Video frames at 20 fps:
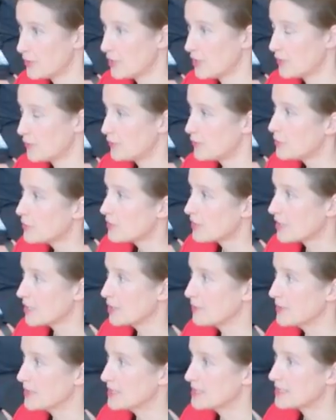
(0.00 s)
re uh, fuel
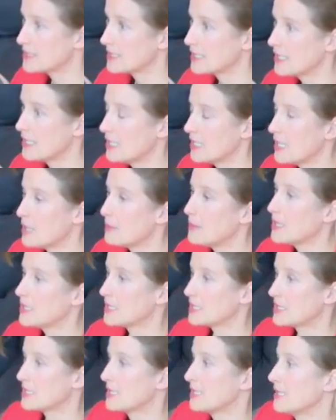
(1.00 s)
elements.
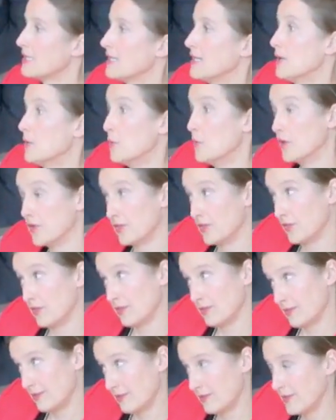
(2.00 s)
But what
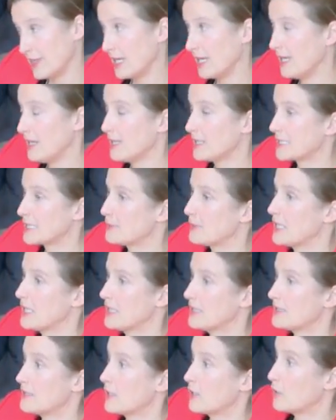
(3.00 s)
they
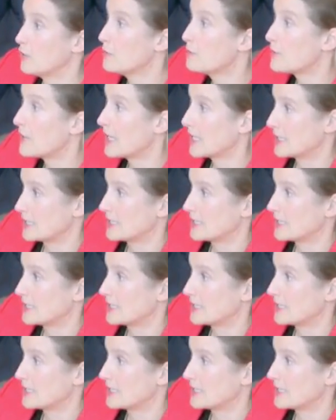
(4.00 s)
explained their own